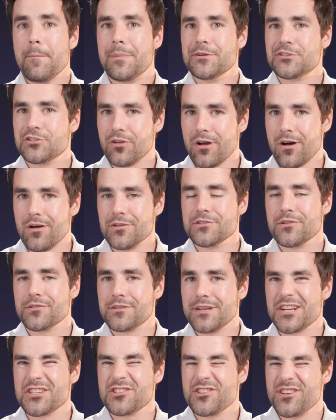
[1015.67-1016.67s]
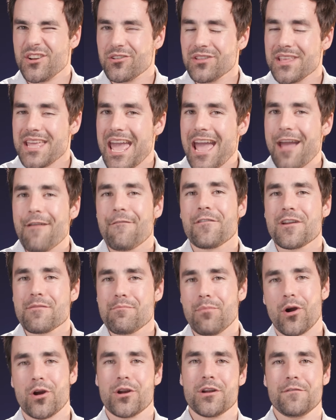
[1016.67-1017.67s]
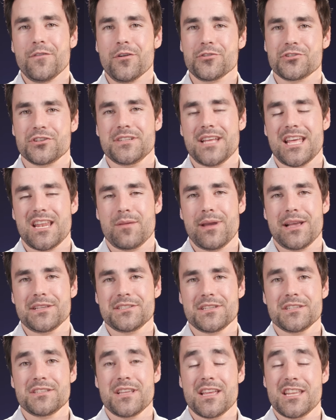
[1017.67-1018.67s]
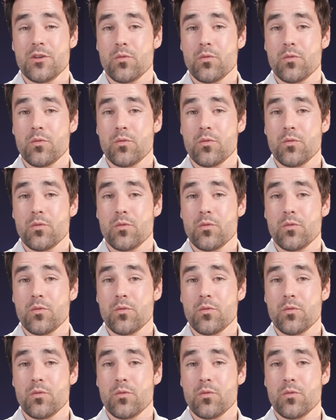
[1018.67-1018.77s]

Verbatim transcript: but you'll also touch nearly every part of Notion databases,